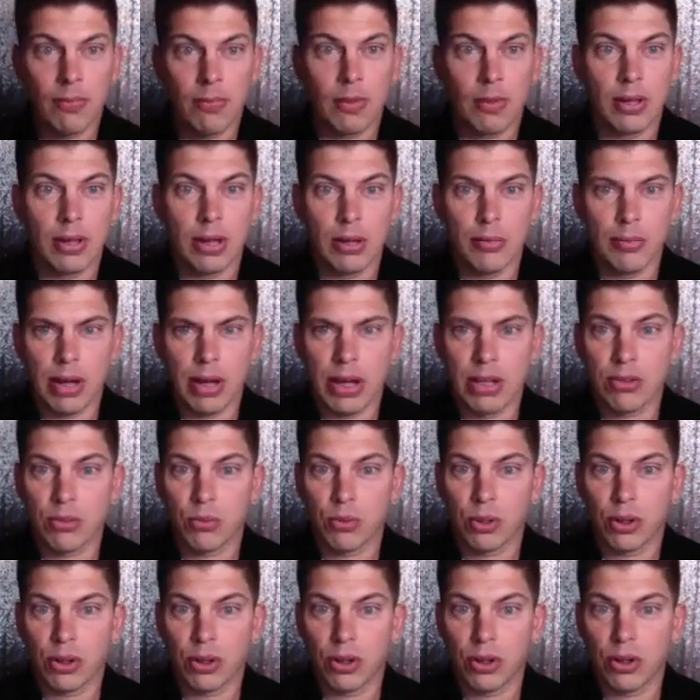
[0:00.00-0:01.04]
as
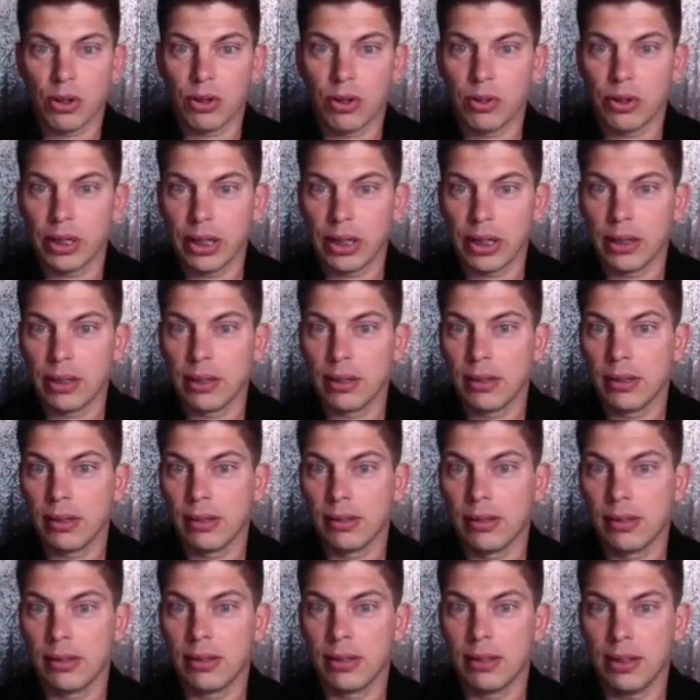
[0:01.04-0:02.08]
we're going,
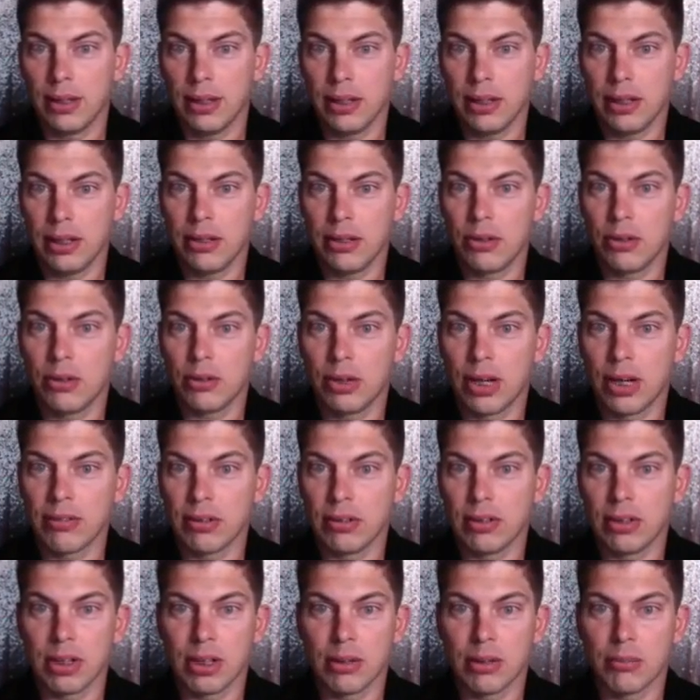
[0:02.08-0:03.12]
and you don't have to
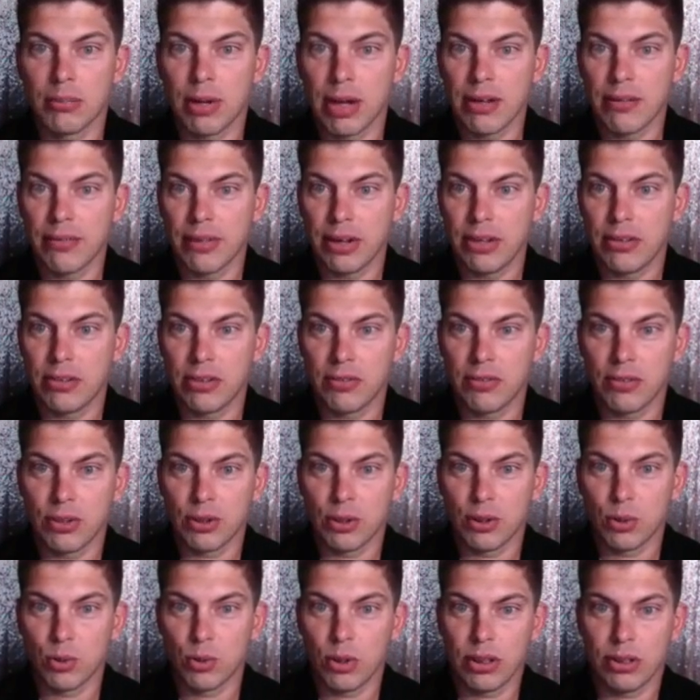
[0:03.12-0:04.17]
look at my face if you
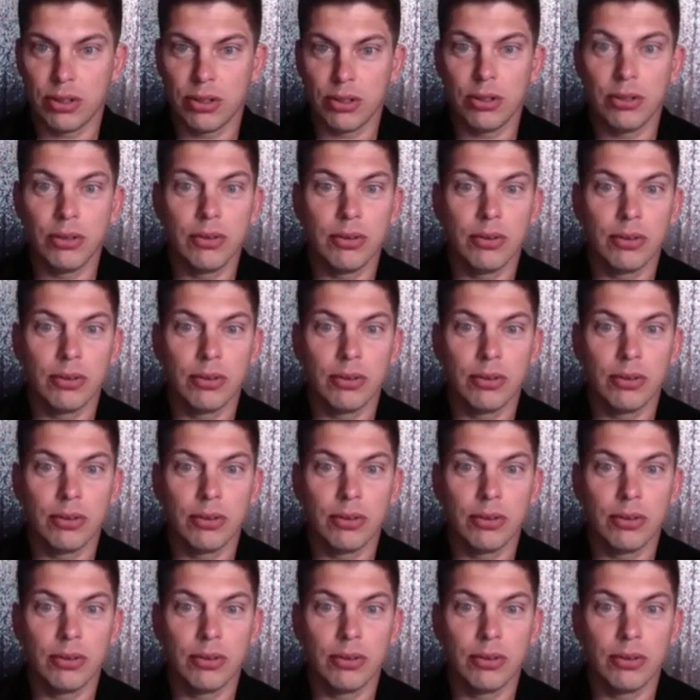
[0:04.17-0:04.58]
don't want to.